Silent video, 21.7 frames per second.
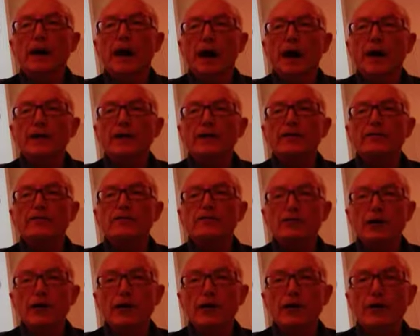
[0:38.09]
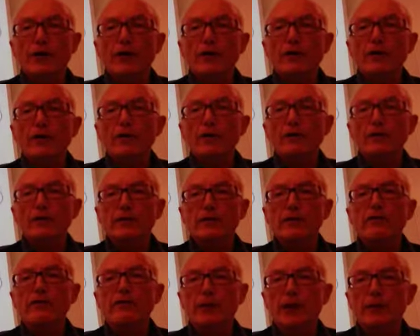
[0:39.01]
I can share the
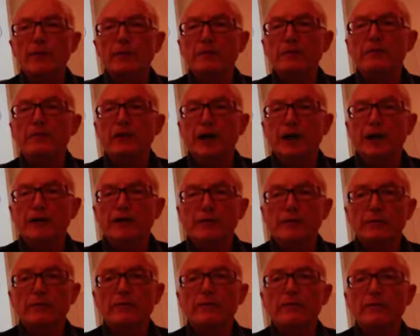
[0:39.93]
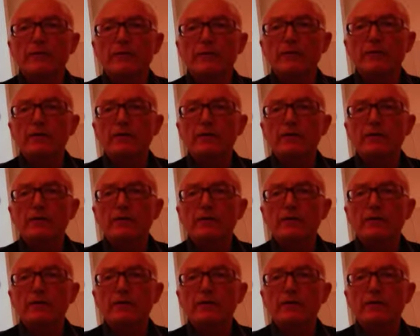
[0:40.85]
assignment documents